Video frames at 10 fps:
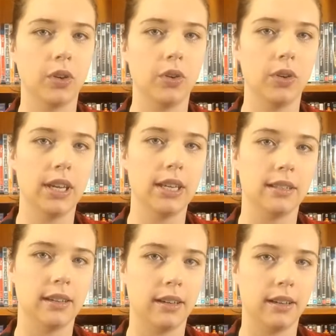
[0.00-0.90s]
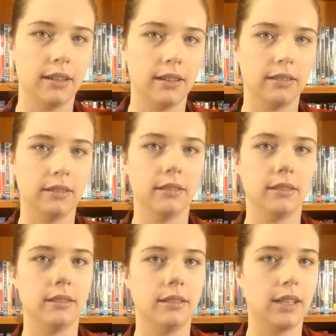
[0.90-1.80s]
is a
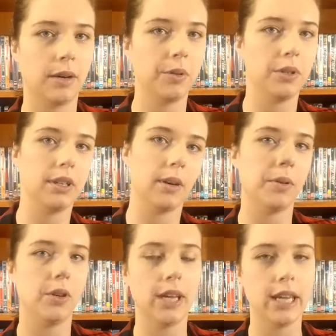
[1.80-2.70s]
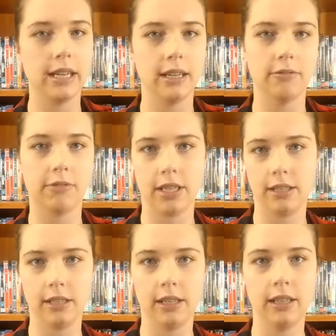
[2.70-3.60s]
WWE
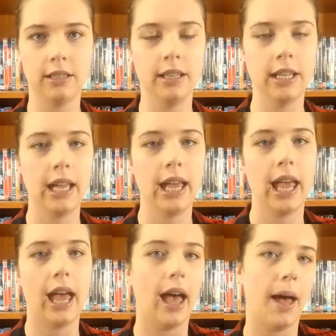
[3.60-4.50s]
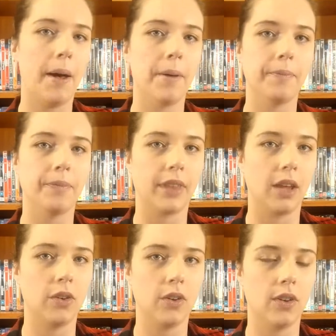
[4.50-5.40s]
wrestler,
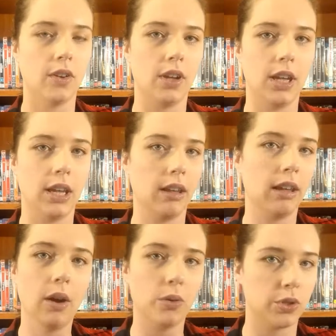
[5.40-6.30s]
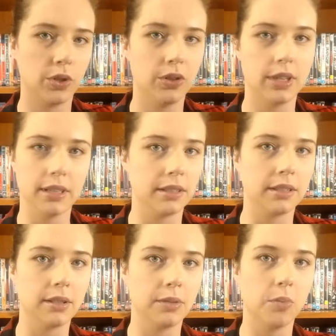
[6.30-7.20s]
who also
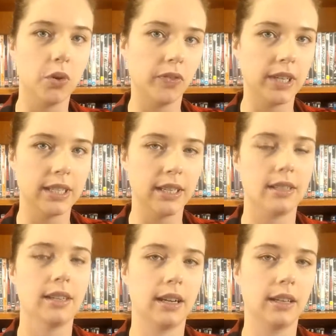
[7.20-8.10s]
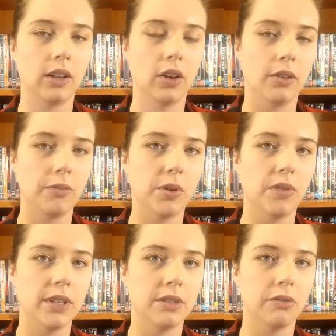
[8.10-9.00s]
does movies. He's done a lot of
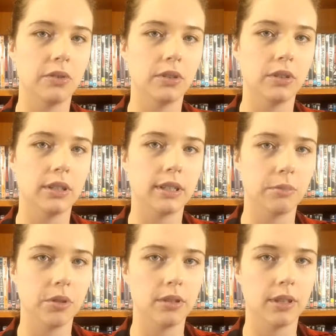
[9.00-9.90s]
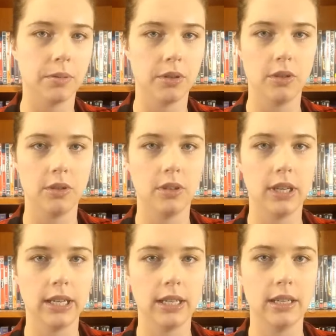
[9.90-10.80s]
movies for
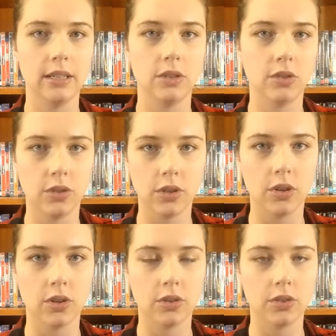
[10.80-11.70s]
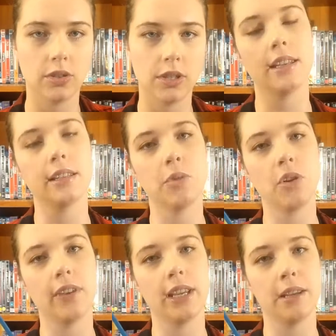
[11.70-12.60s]
WWE studios. This
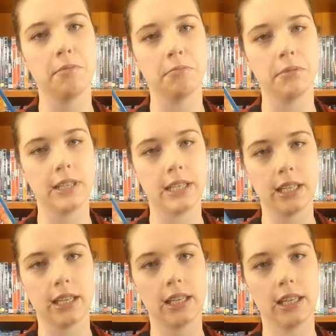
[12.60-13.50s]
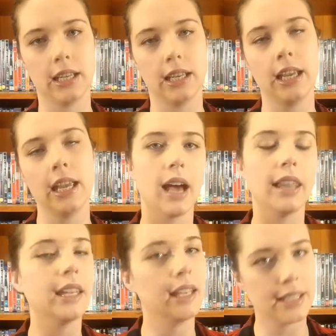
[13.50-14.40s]
movie in particular, I
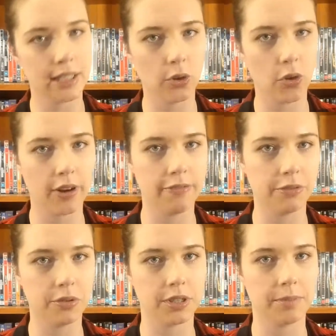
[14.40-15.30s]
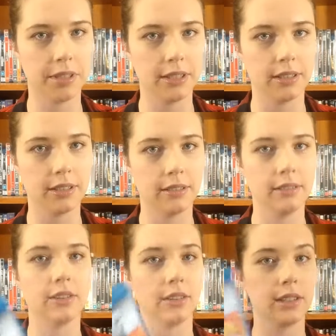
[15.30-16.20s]
think he's in law enforcement,
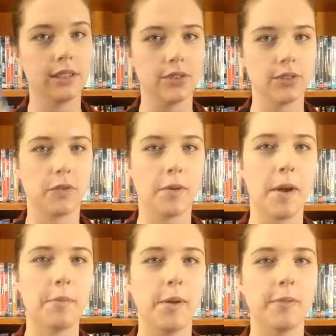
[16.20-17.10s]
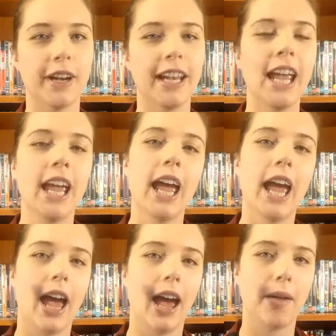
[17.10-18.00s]
so this is just from my memory.
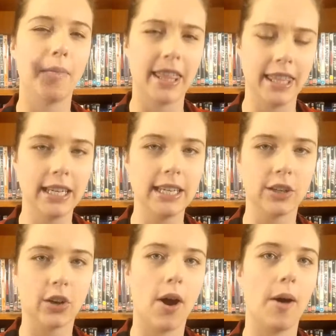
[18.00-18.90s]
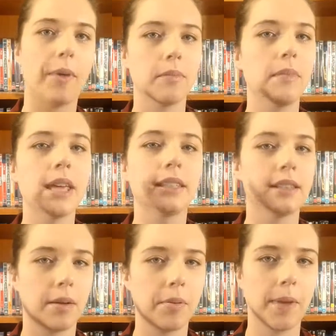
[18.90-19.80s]
I think he's a cop. Messes
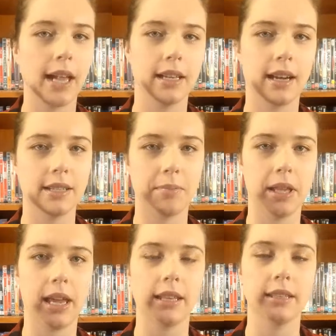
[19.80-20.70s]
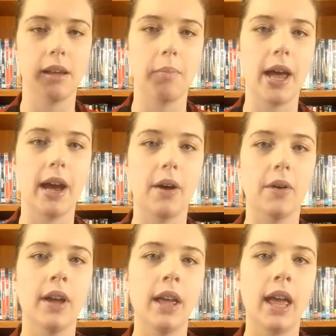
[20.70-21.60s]
up a bad guy's plan
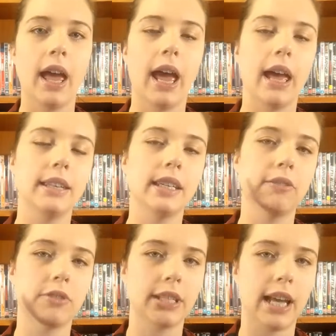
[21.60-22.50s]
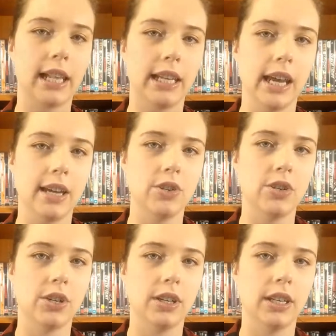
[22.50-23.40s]
somehow, and in
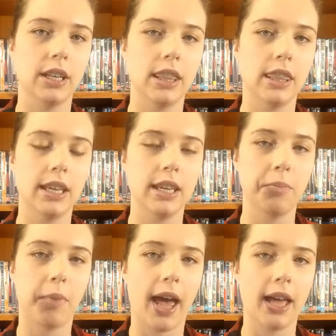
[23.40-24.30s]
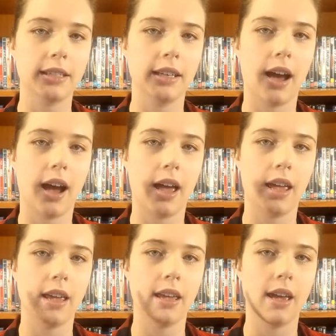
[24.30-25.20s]
retaliation, the bad
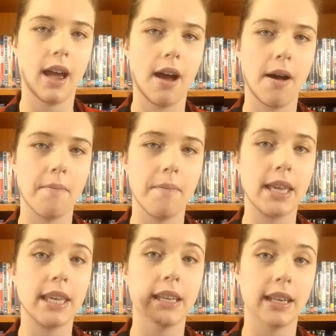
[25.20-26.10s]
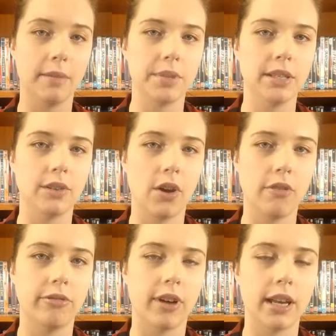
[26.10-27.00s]
guy kidnaps his
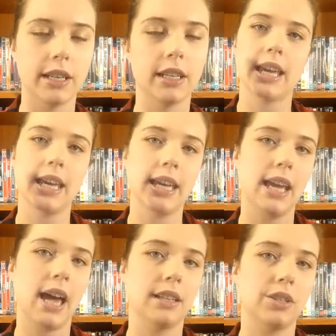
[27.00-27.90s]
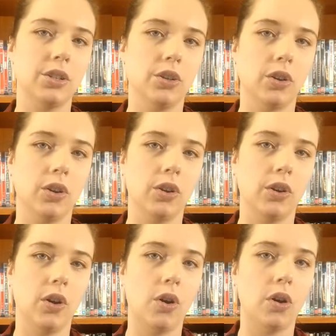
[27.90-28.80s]
girlfriend. He has to
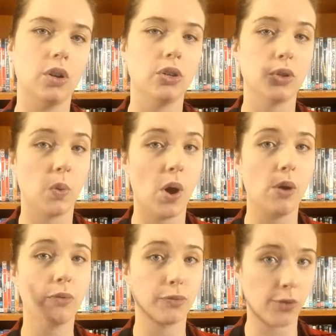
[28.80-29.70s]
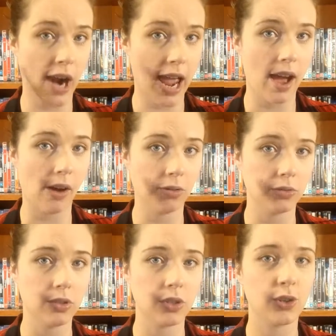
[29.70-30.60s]
go on 12
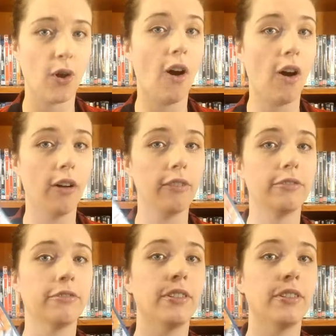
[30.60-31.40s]
rounds of